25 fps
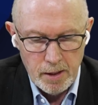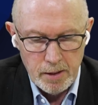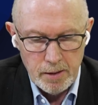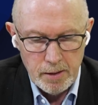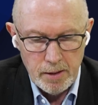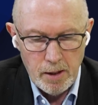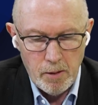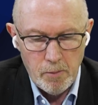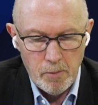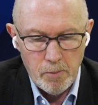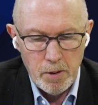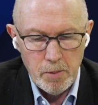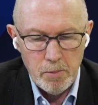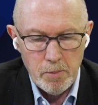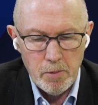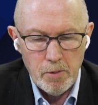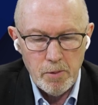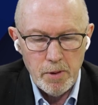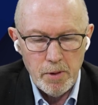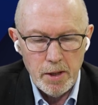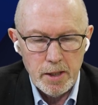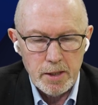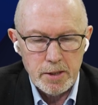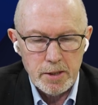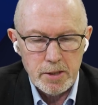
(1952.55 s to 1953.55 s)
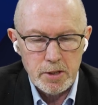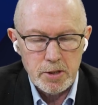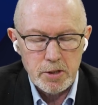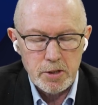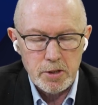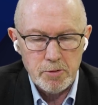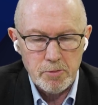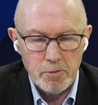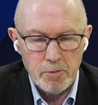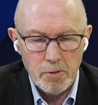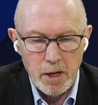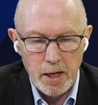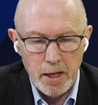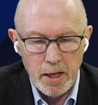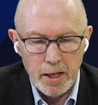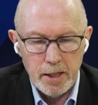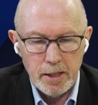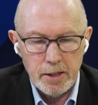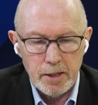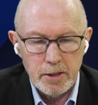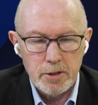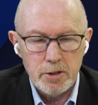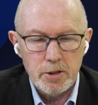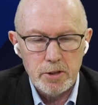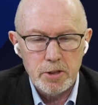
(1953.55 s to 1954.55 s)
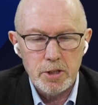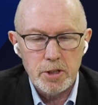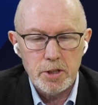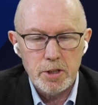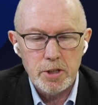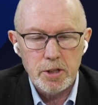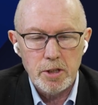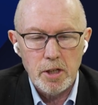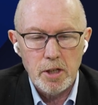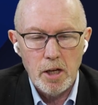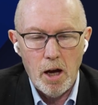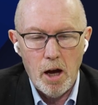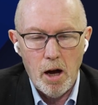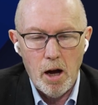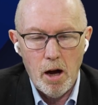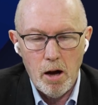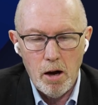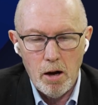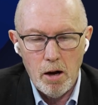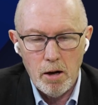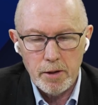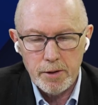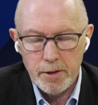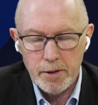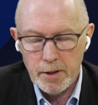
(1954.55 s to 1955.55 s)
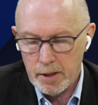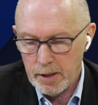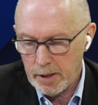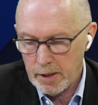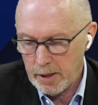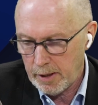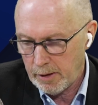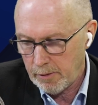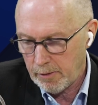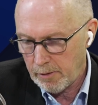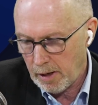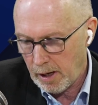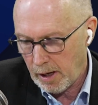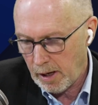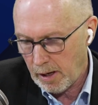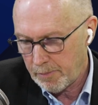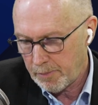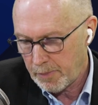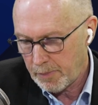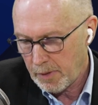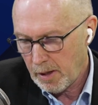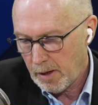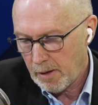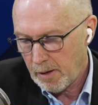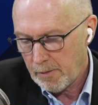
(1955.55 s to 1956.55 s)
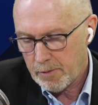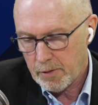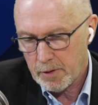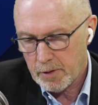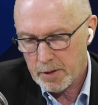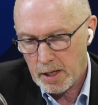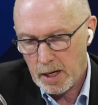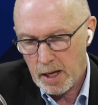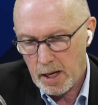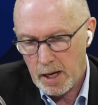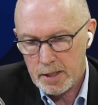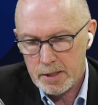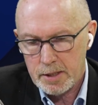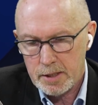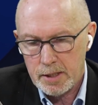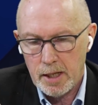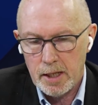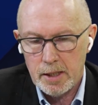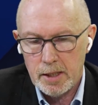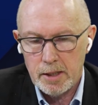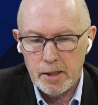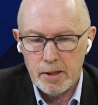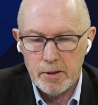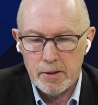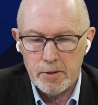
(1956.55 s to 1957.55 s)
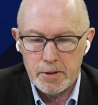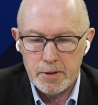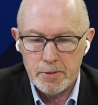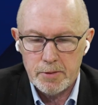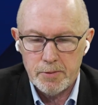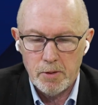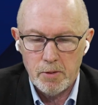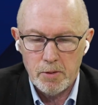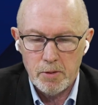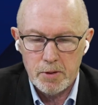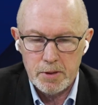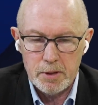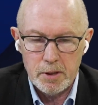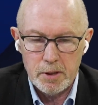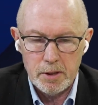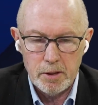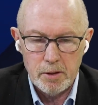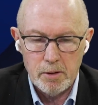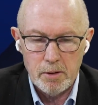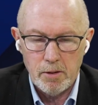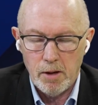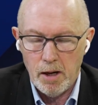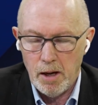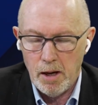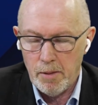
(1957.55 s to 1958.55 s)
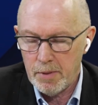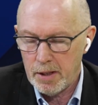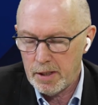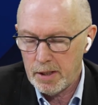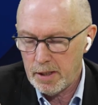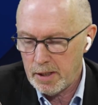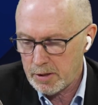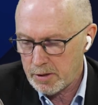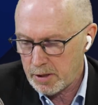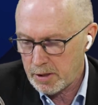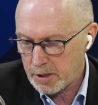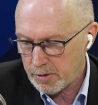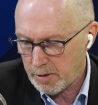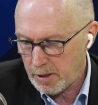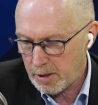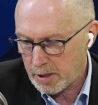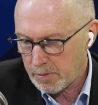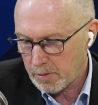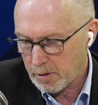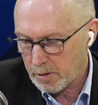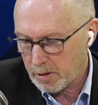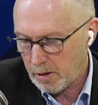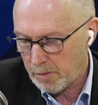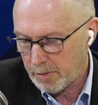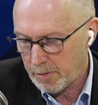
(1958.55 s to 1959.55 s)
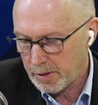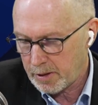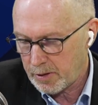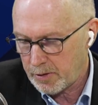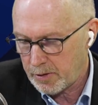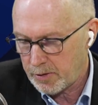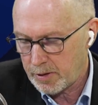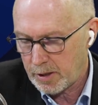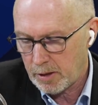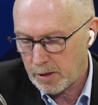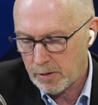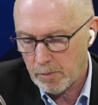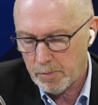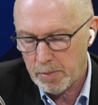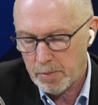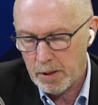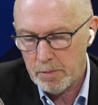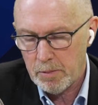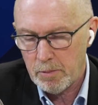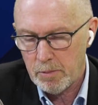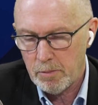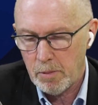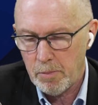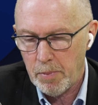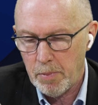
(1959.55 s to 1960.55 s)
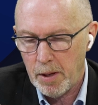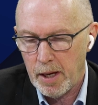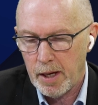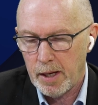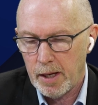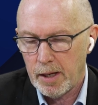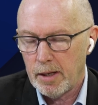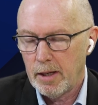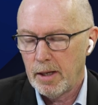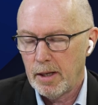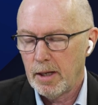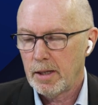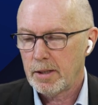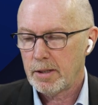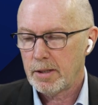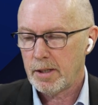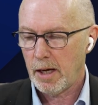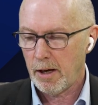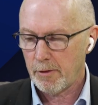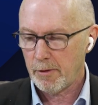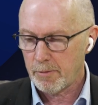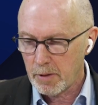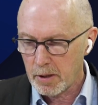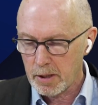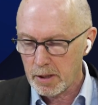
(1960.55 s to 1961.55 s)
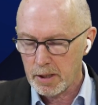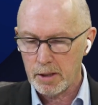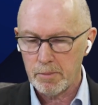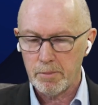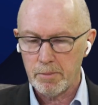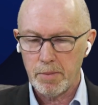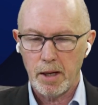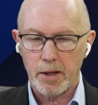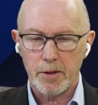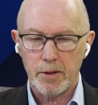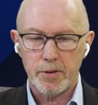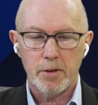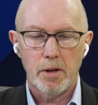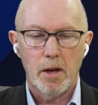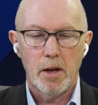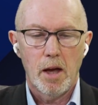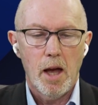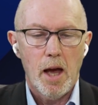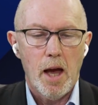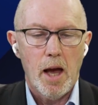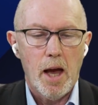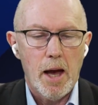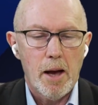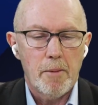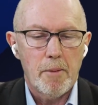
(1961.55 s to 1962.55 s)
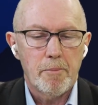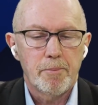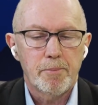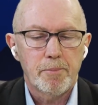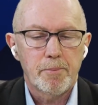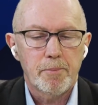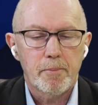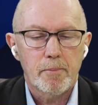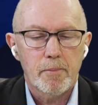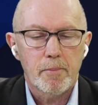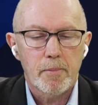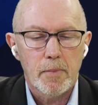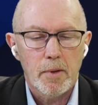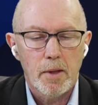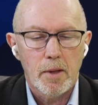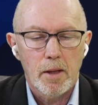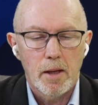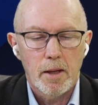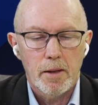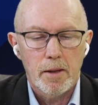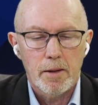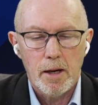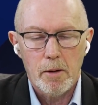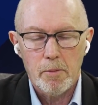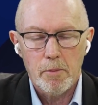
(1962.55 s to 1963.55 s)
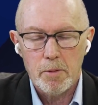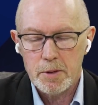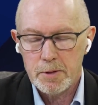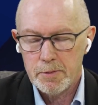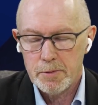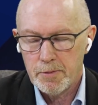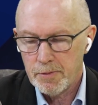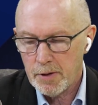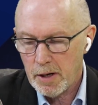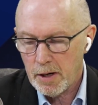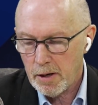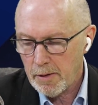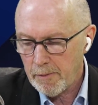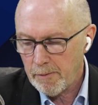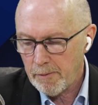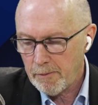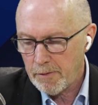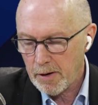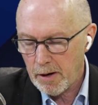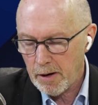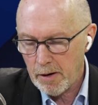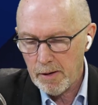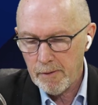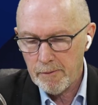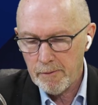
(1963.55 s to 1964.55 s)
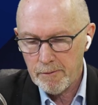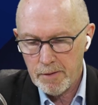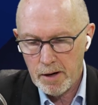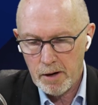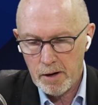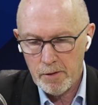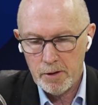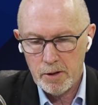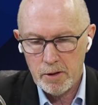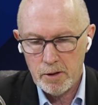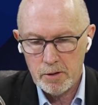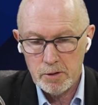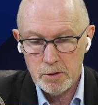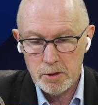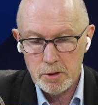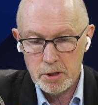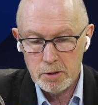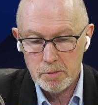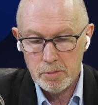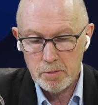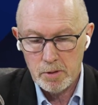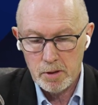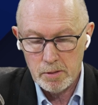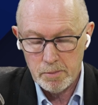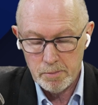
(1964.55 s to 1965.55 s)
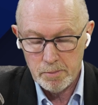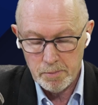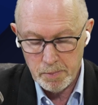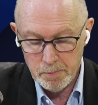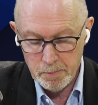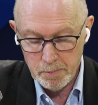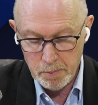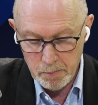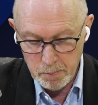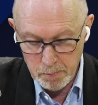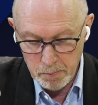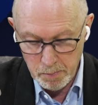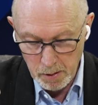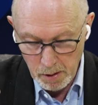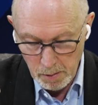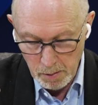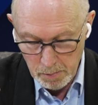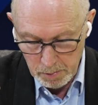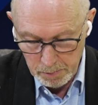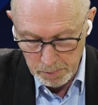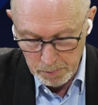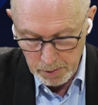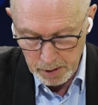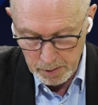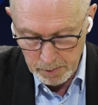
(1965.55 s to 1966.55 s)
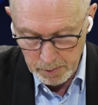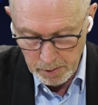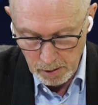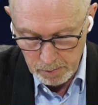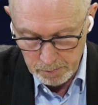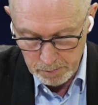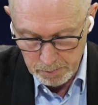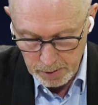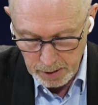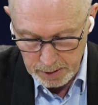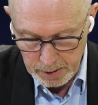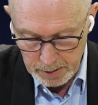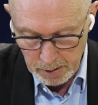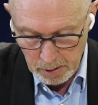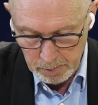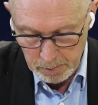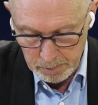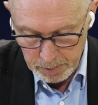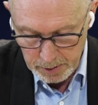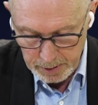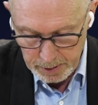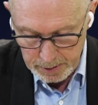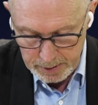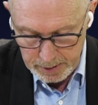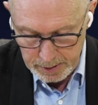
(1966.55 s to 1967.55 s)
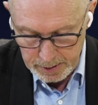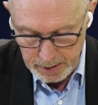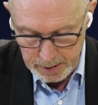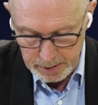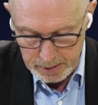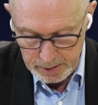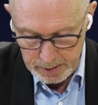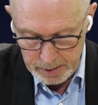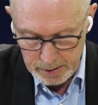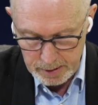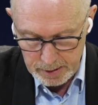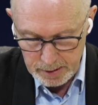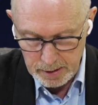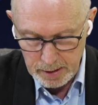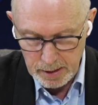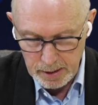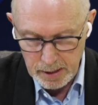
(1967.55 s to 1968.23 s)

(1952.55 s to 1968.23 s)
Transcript: that we were in a strange, odd era for the last 10 years. Folks, interest rates were coming to zero. People were paying to have money in banks. That was very, very, very unusual, probably unprecedented